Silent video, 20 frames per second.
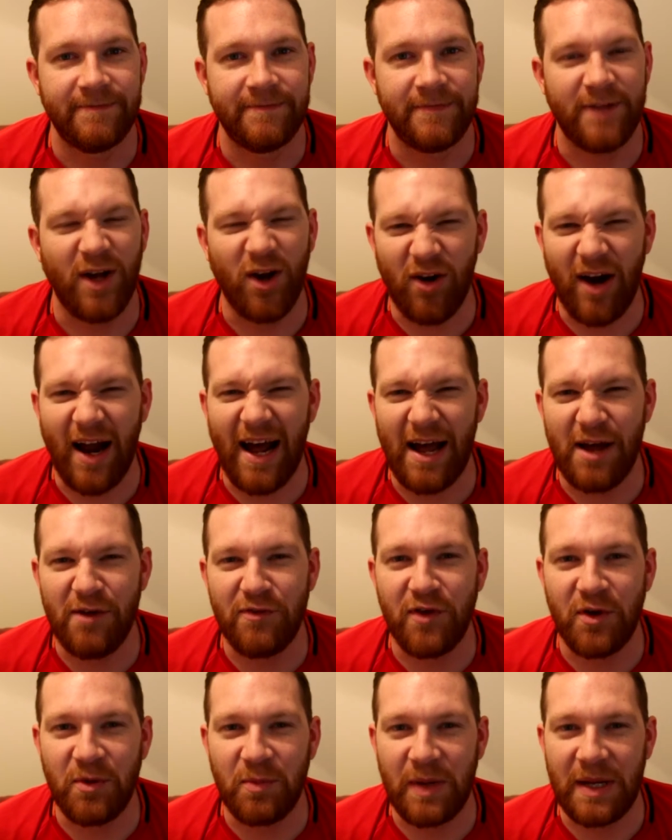Alright, a
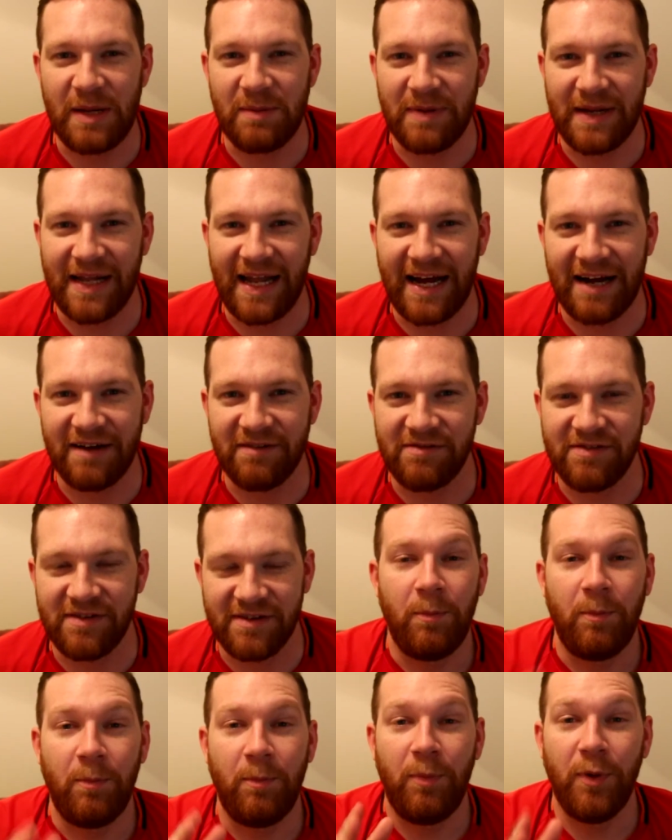few people have,
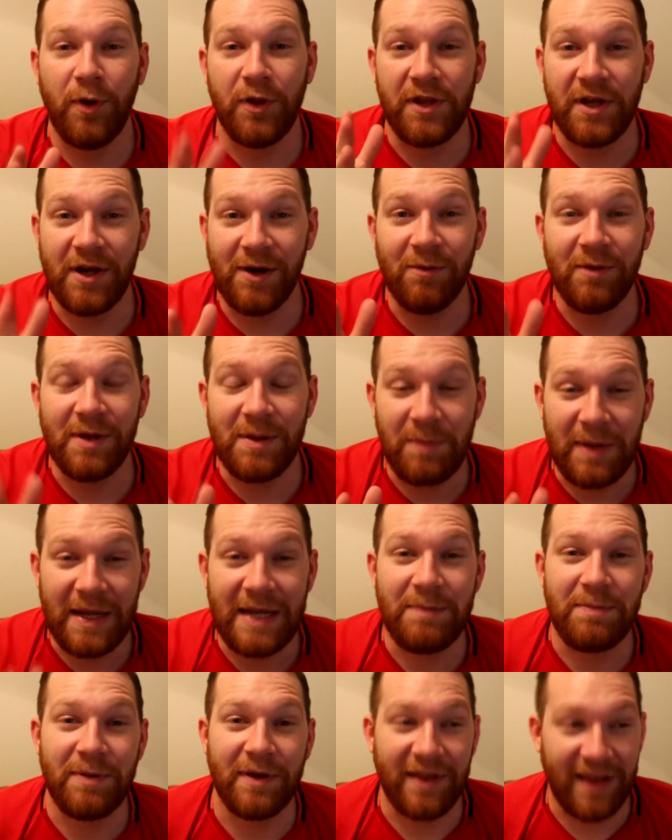but the only
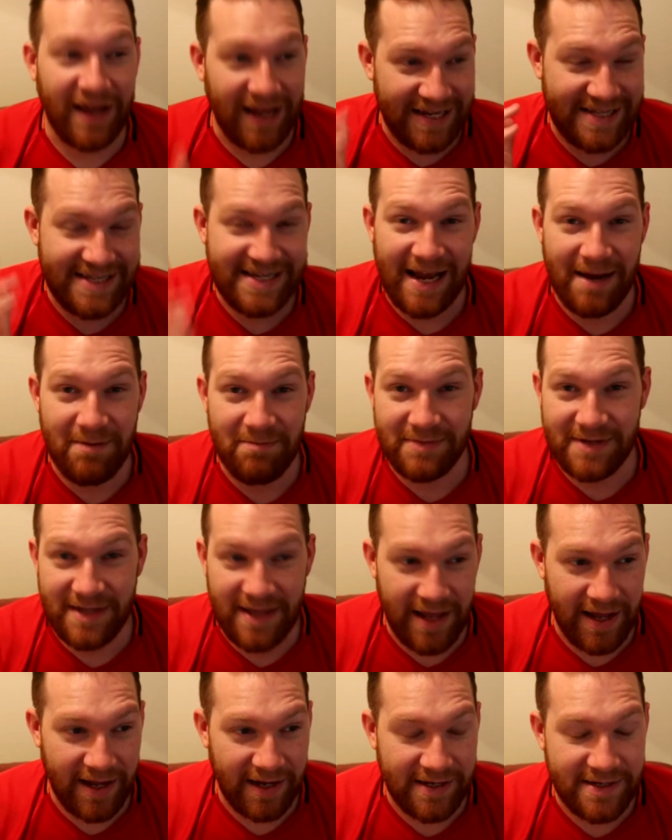people that attempt
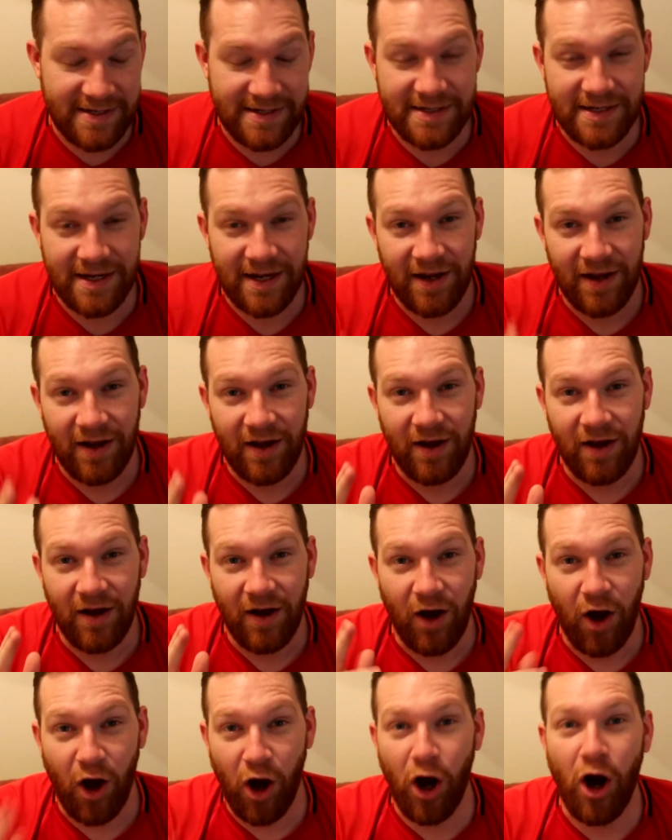this
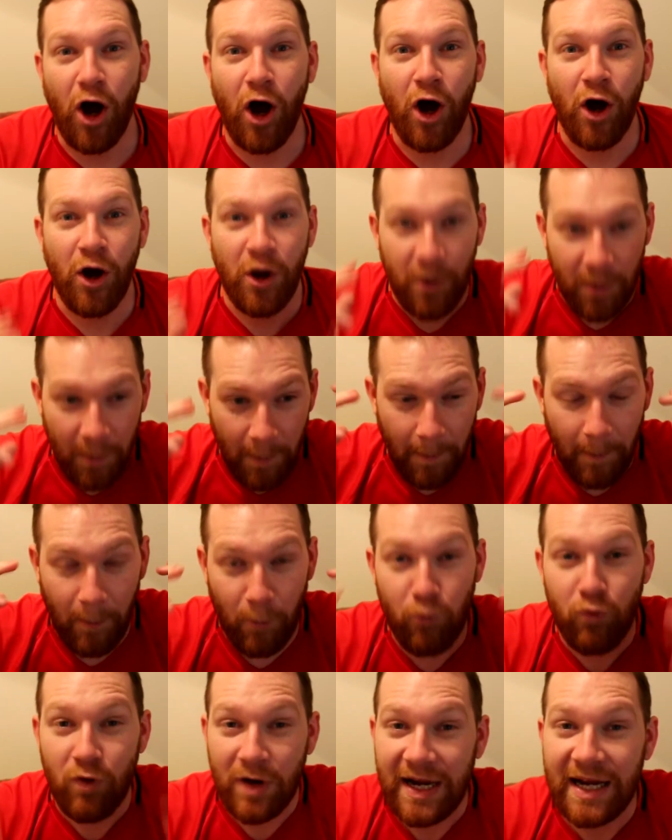are
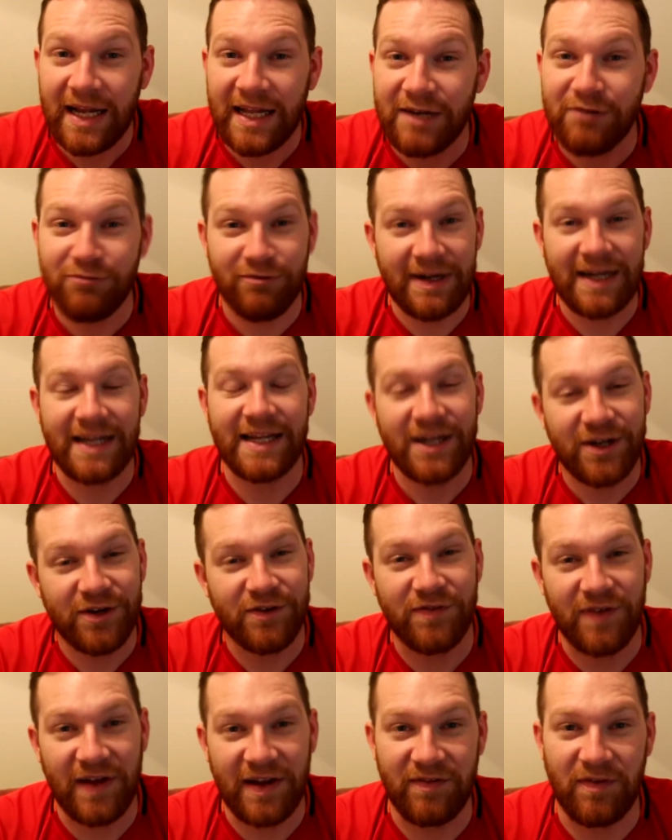really, really
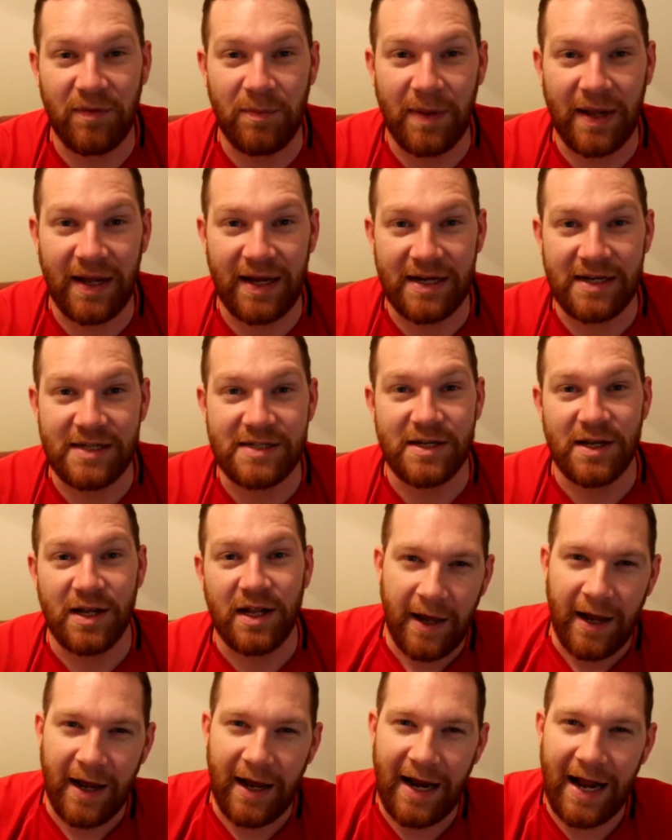good FIFA players.
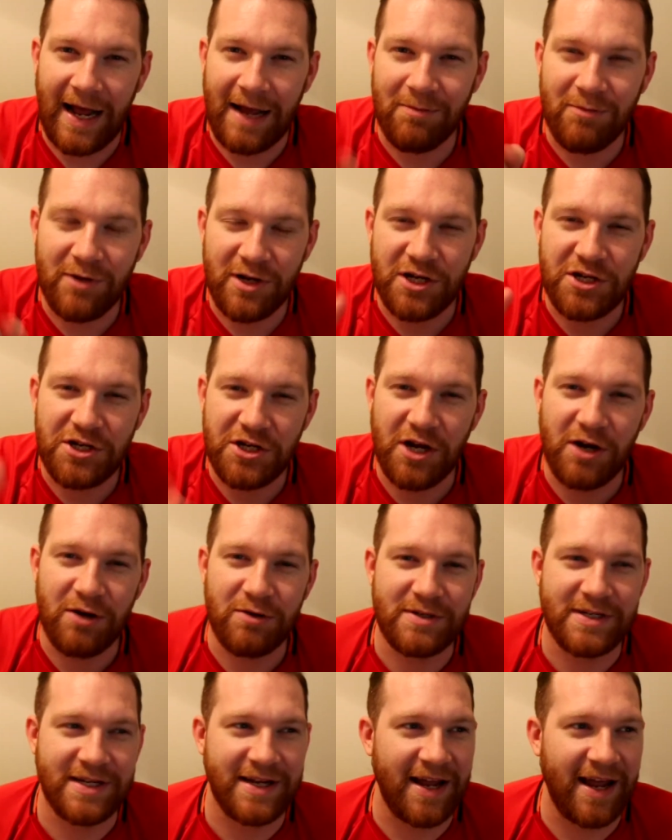And I'm going to show
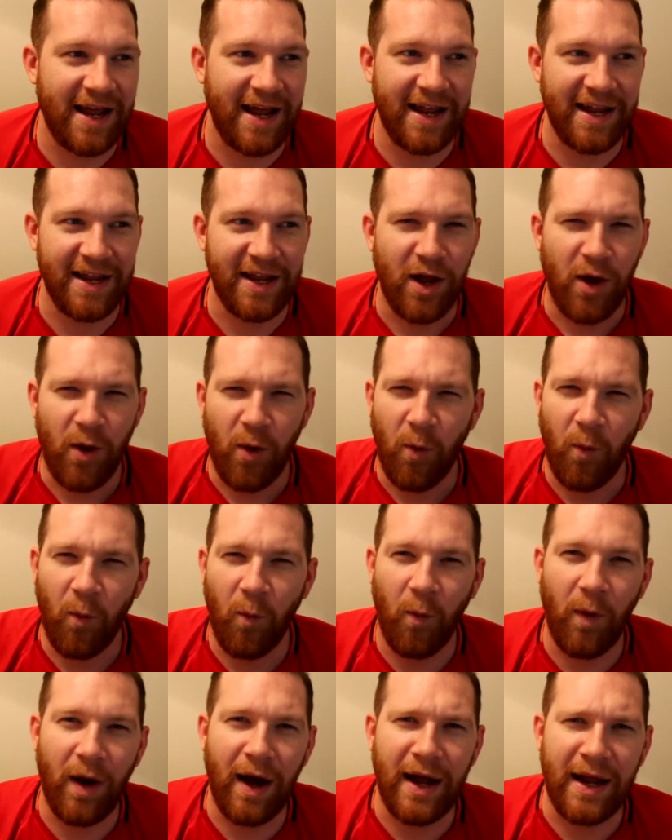today
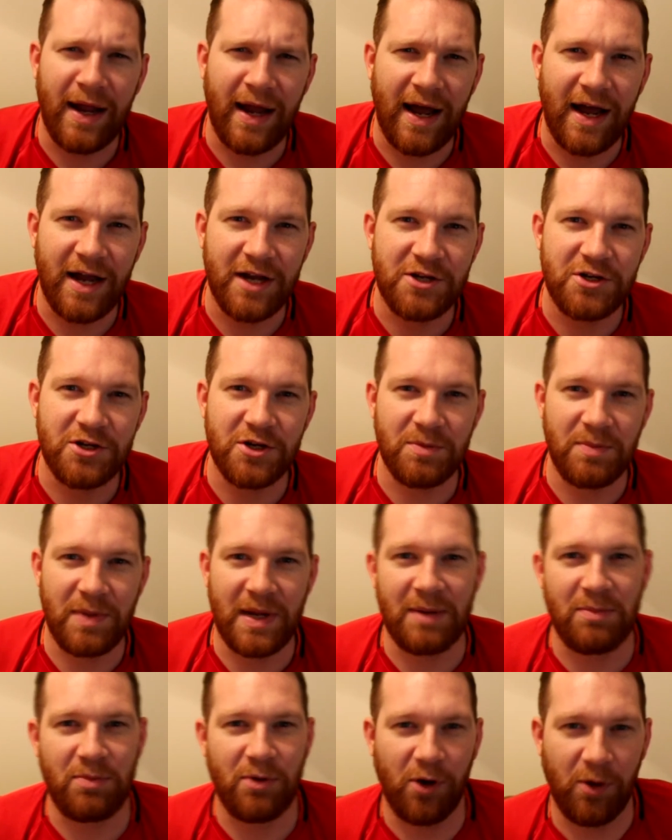why I should be
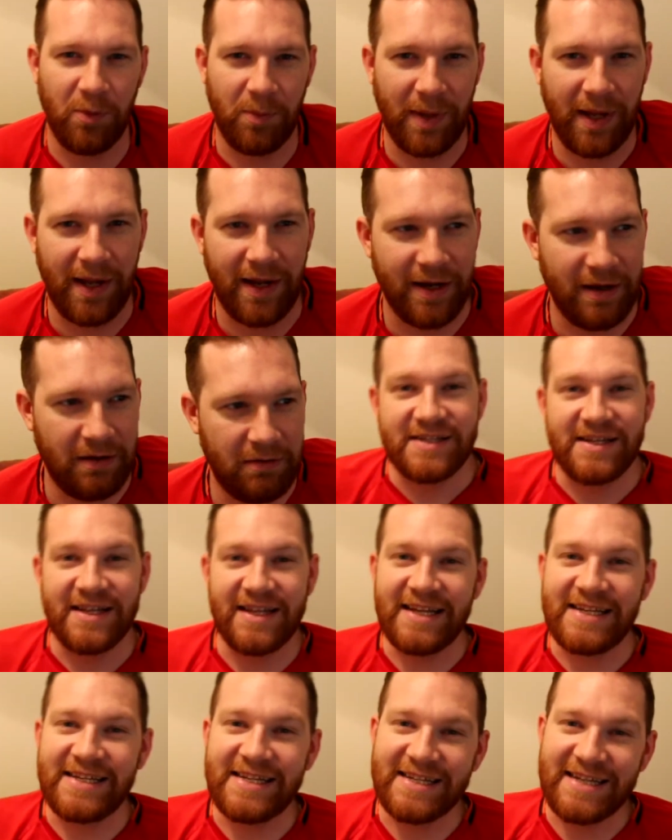a pro player. So
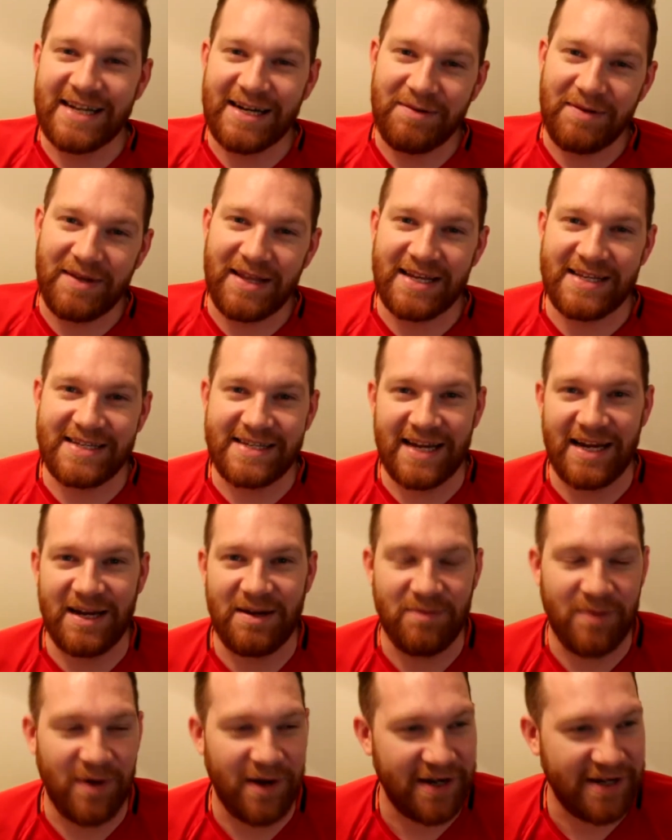this is going to be the
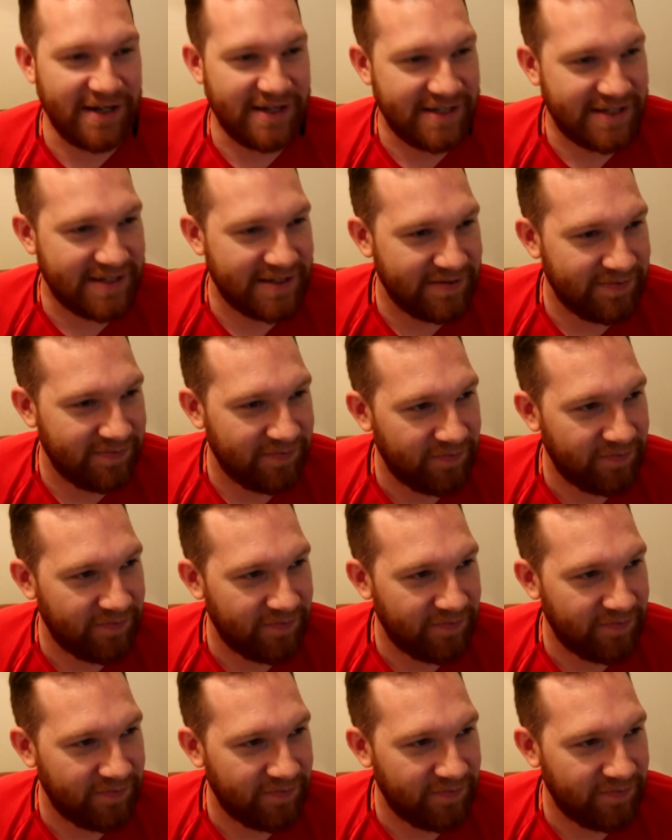team, boys.